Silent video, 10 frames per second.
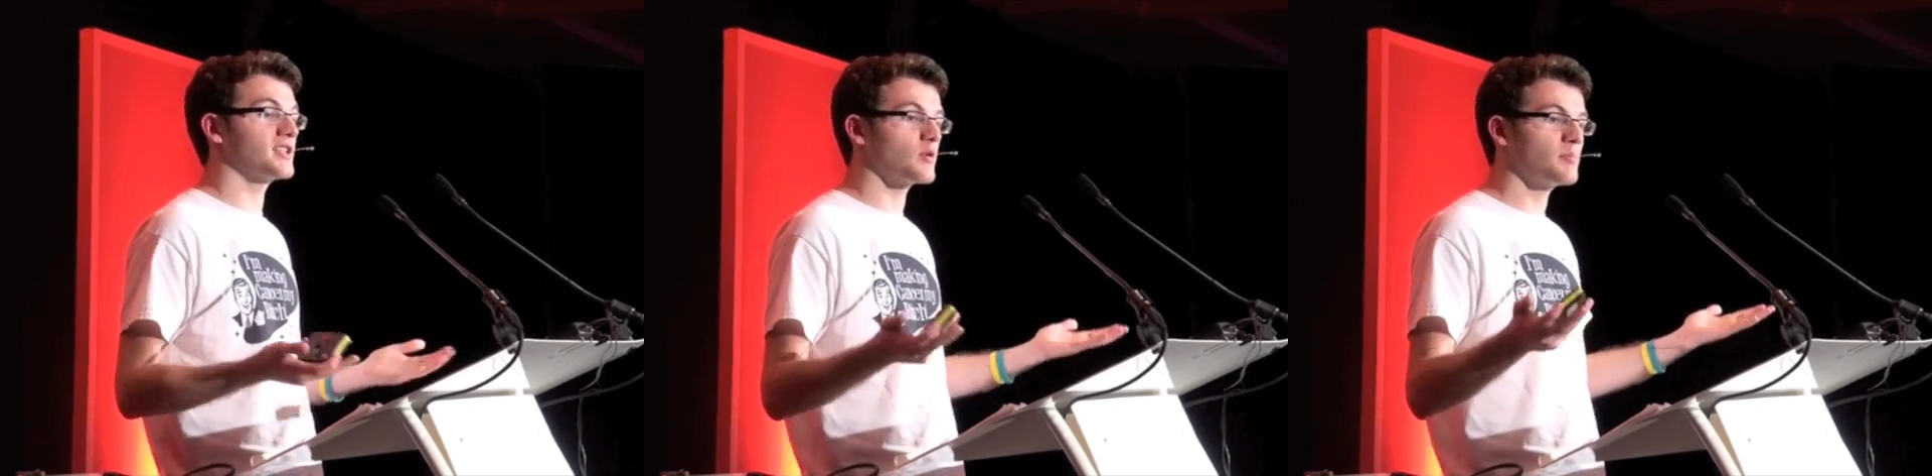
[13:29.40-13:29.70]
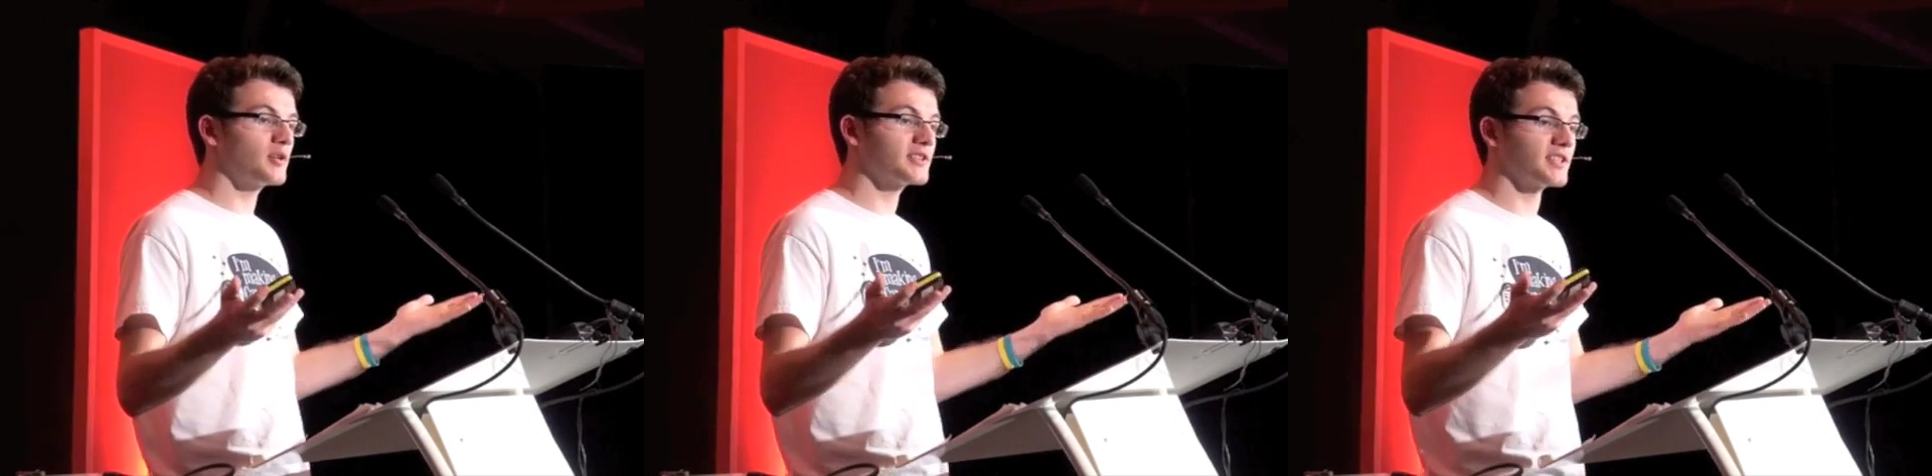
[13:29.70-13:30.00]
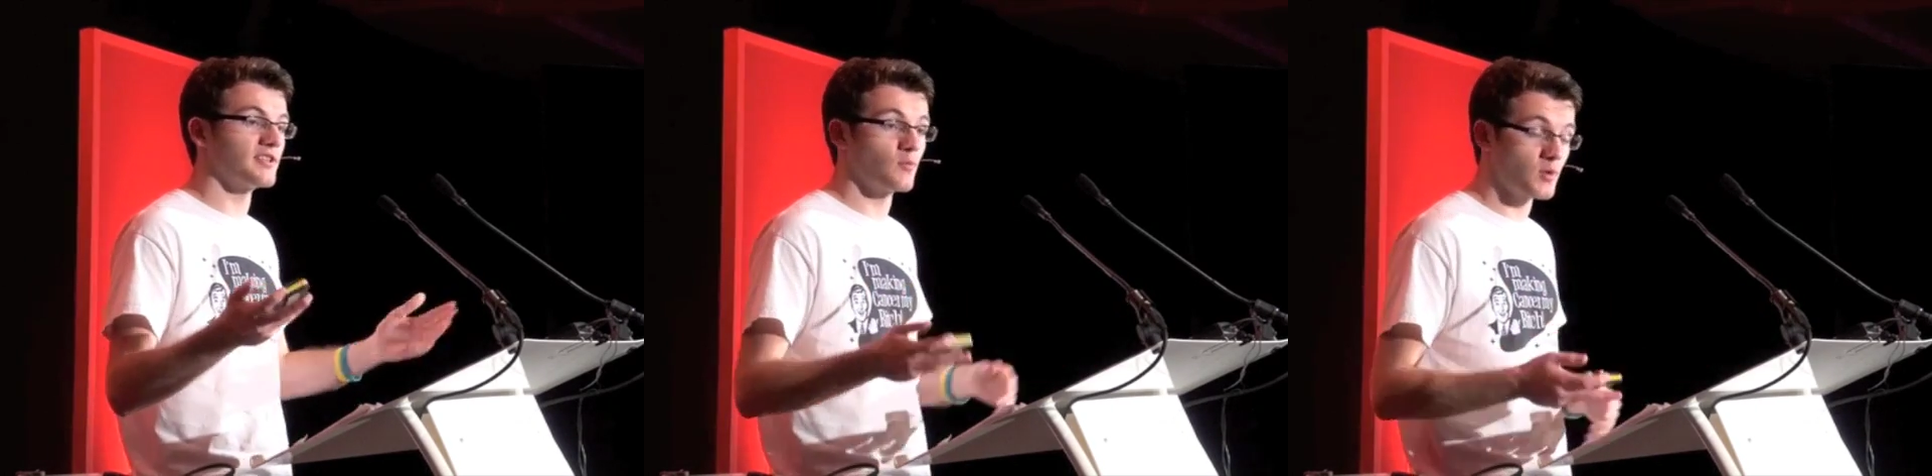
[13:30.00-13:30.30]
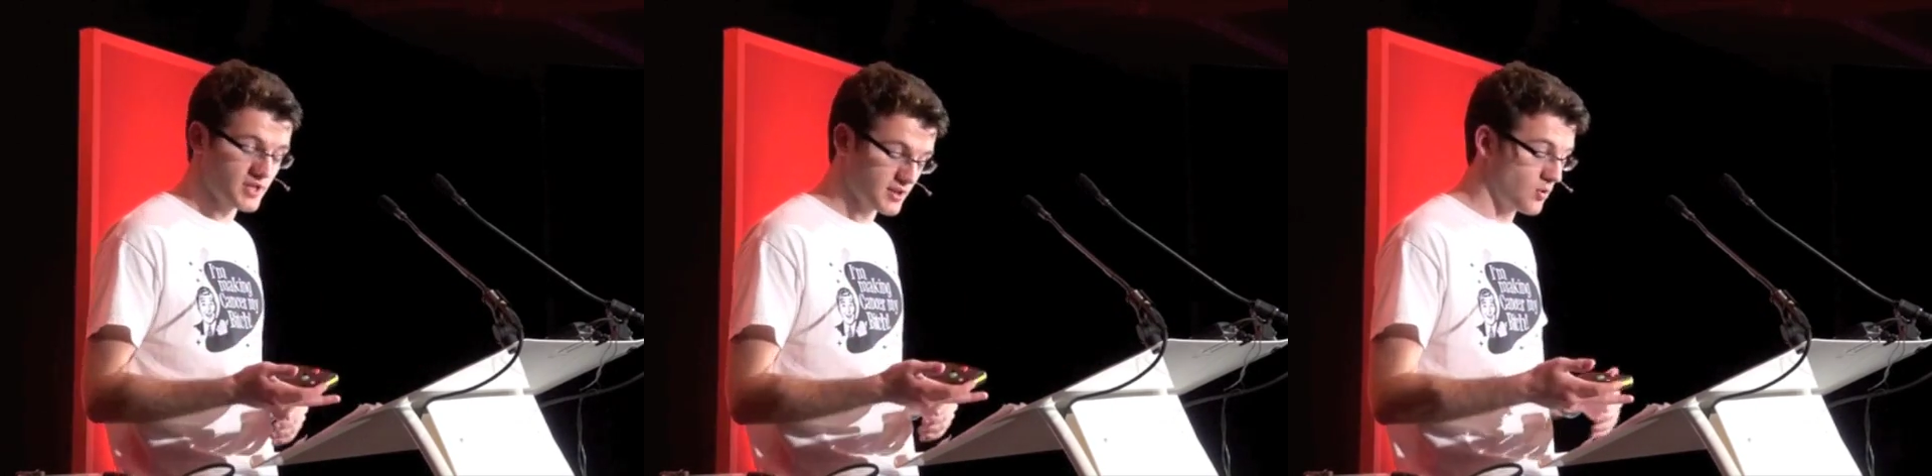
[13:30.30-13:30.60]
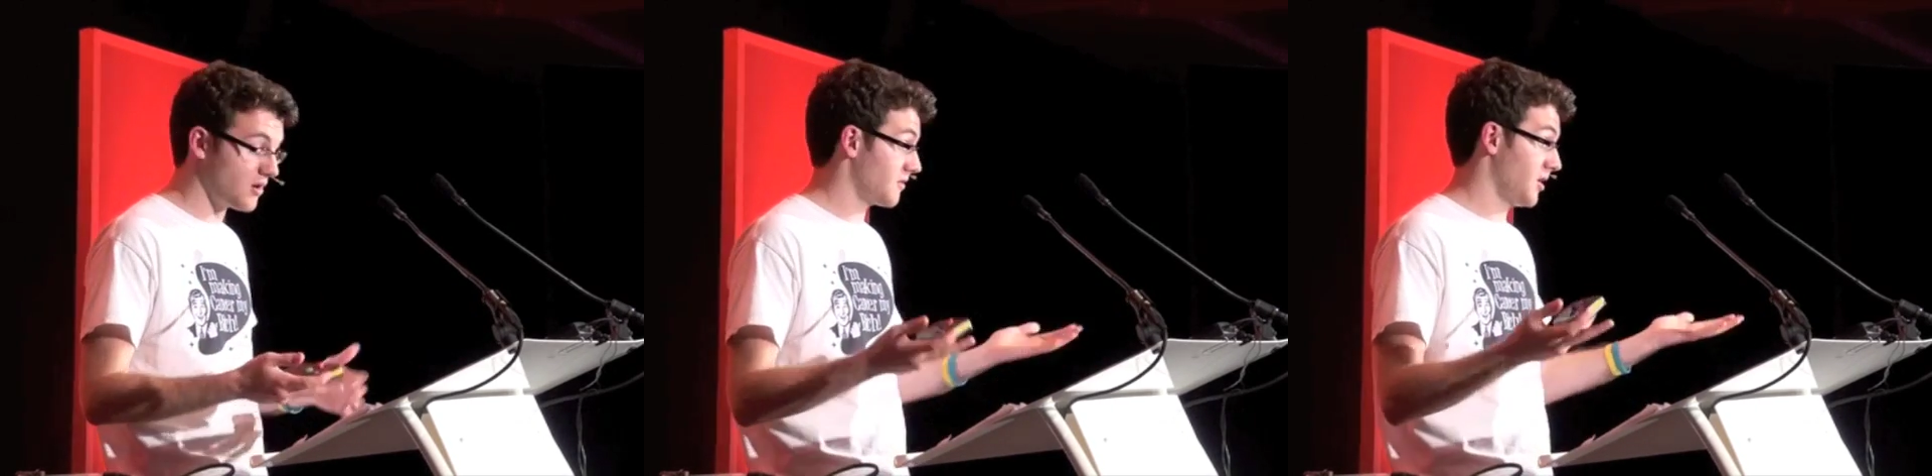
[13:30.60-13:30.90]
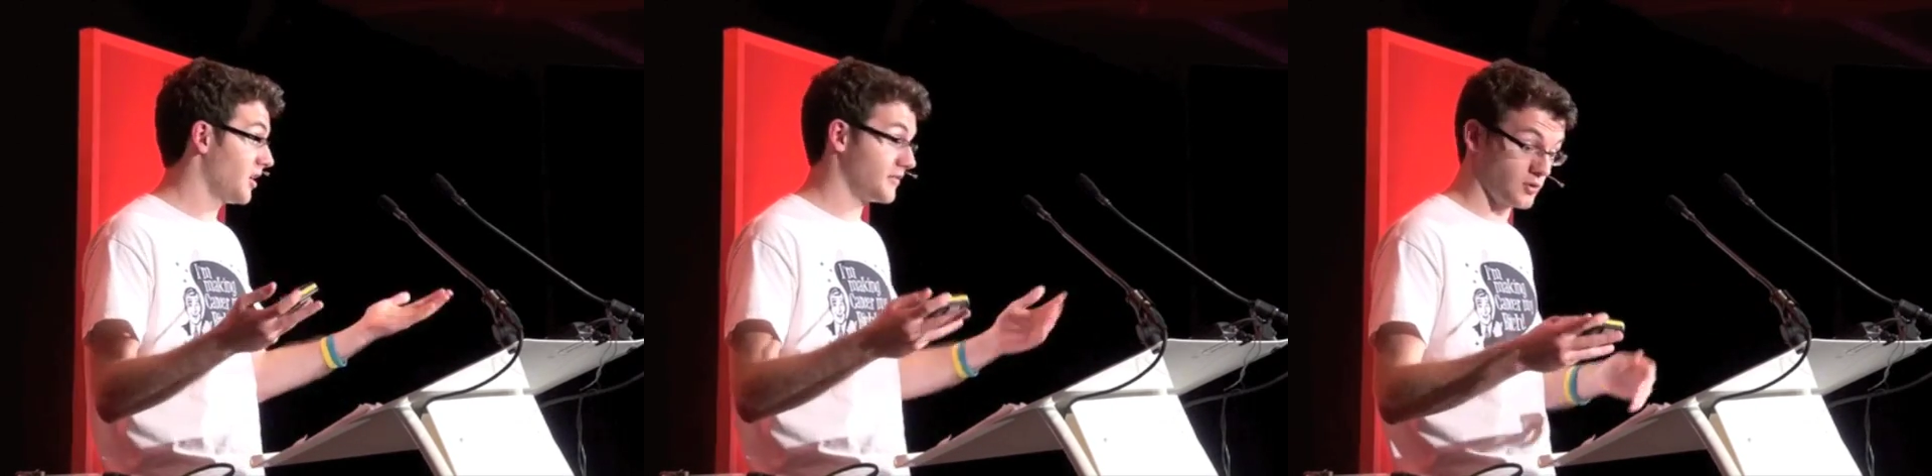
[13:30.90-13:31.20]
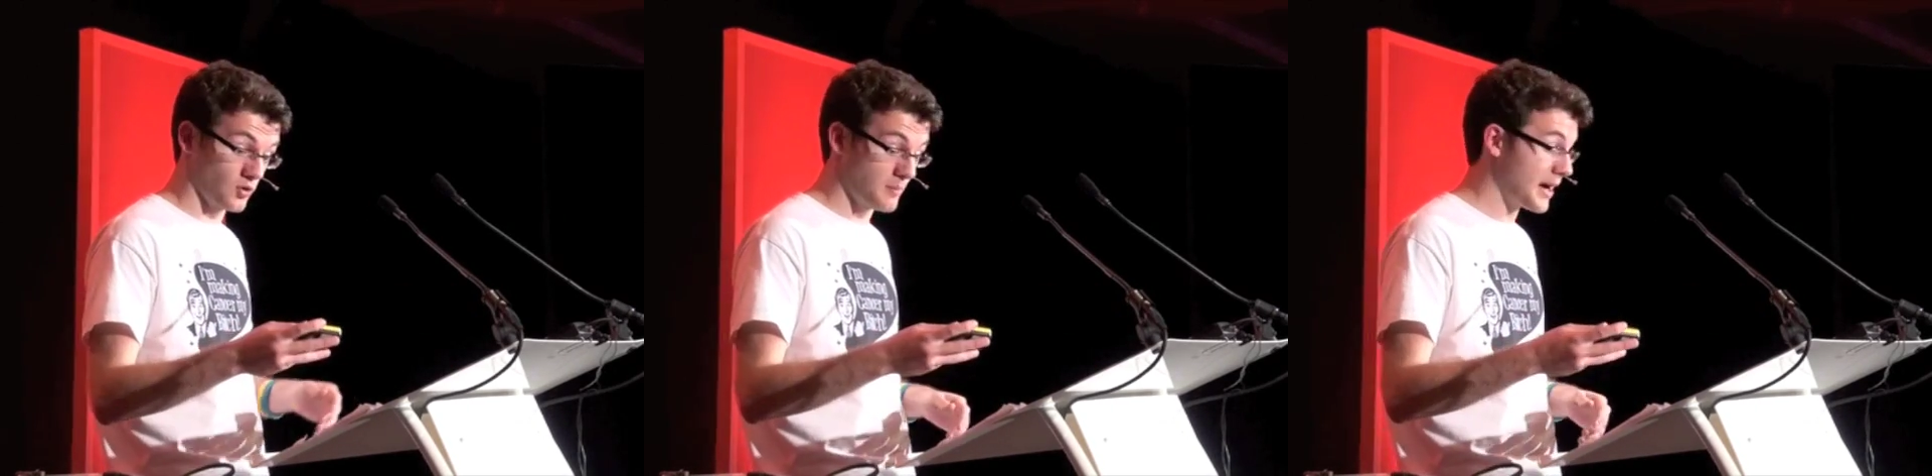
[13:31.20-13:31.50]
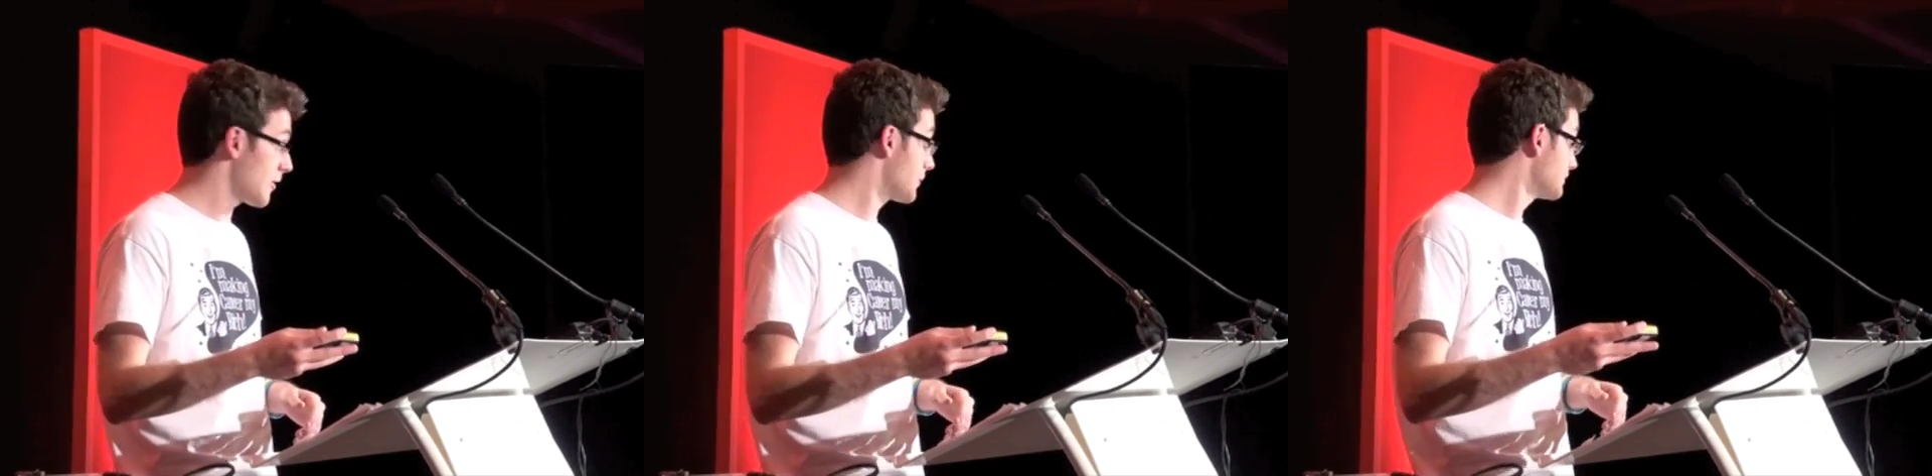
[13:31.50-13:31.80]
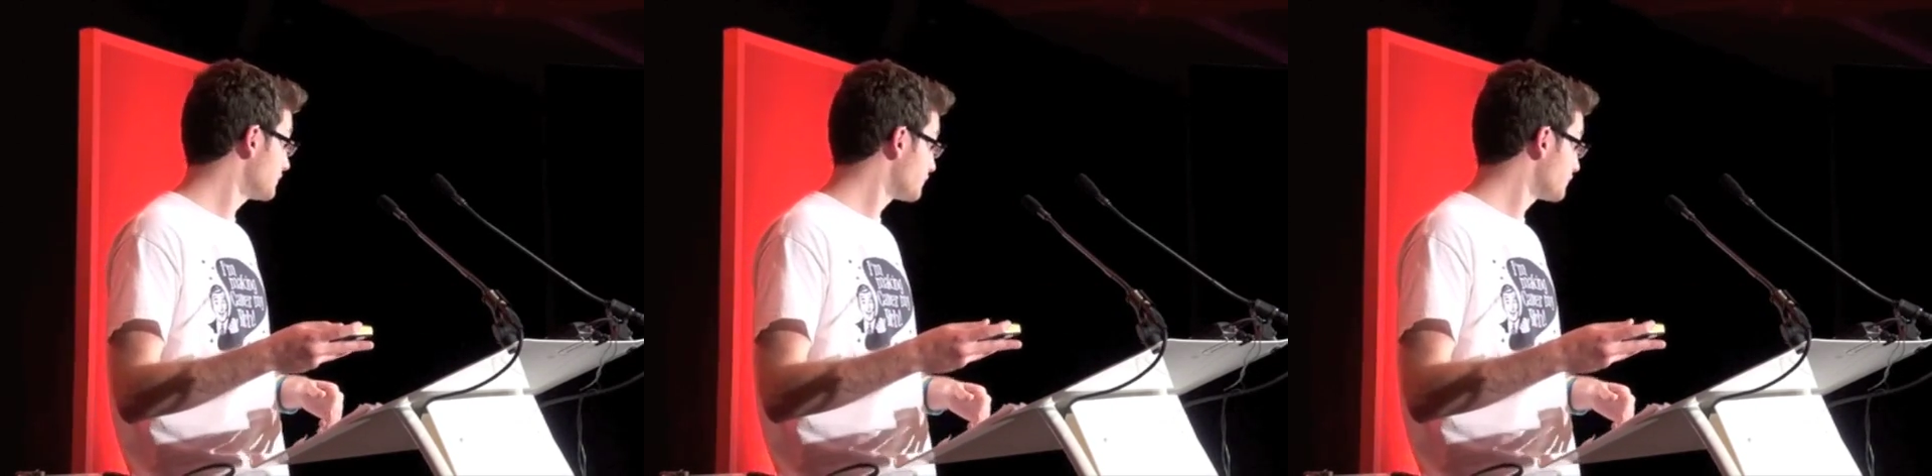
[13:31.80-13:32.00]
into a positive, which is what life's all about.